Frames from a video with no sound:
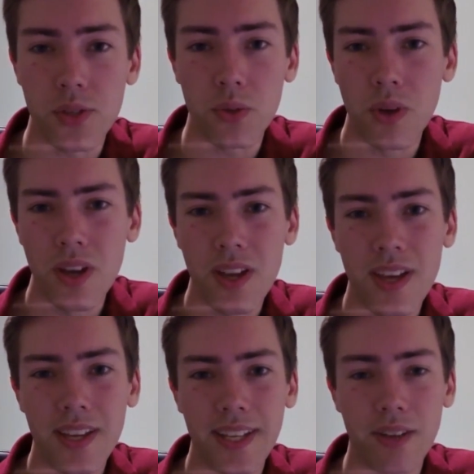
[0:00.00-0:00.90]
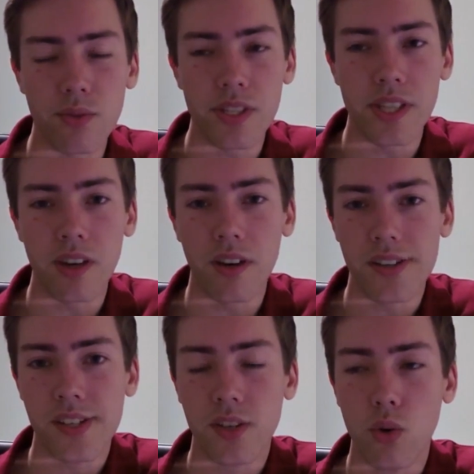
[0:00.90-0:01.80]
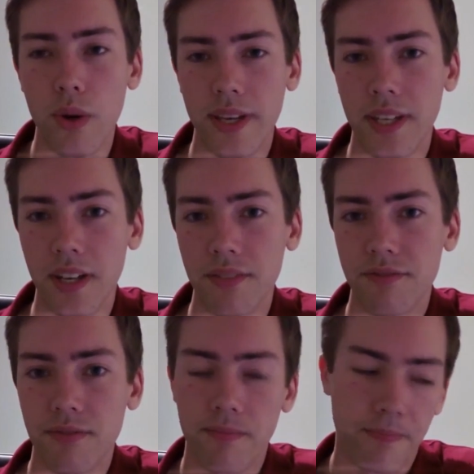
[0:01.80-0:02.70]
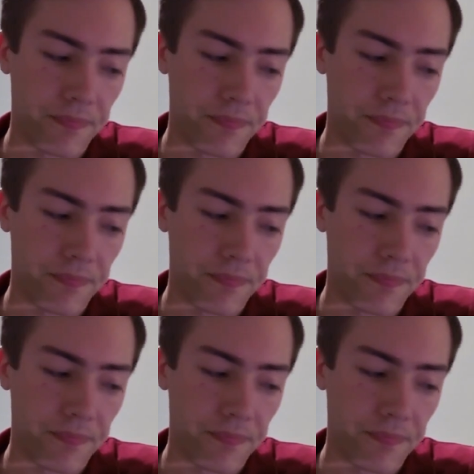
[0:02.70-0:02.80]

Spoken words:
to get rid of the ice quick enough.